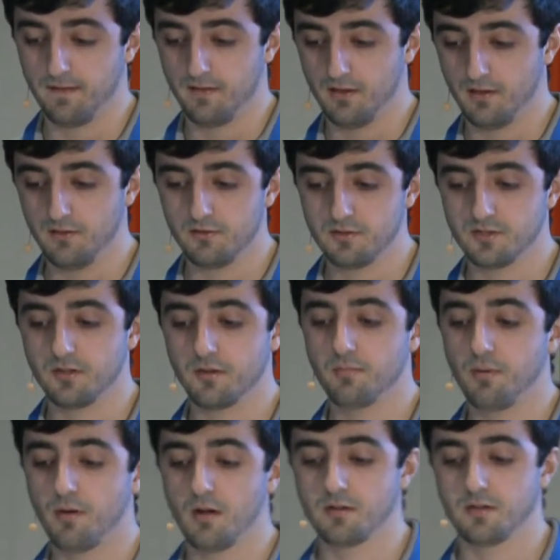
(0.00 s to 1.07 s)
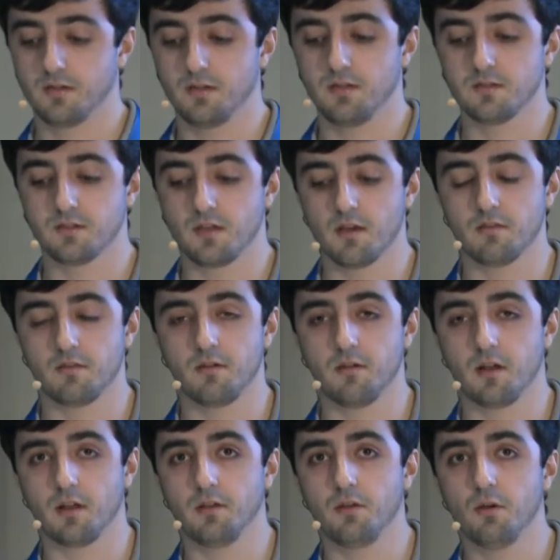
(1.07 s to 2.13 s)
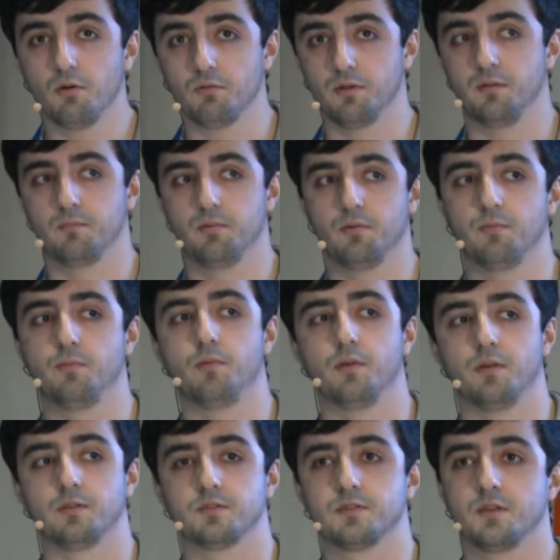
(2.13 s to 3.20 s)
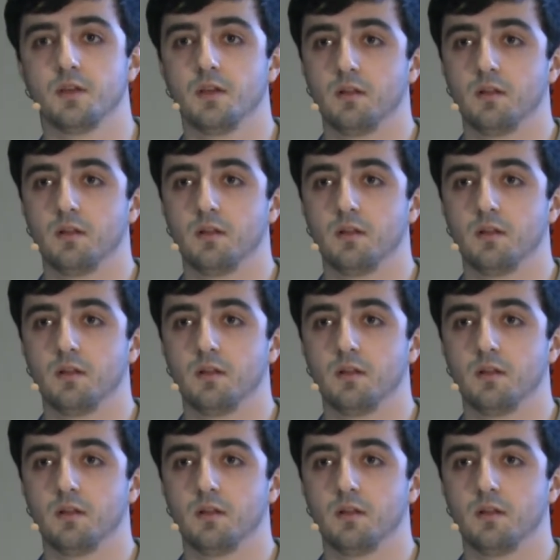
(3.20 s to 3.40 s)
interesting part is gathering unknown input points.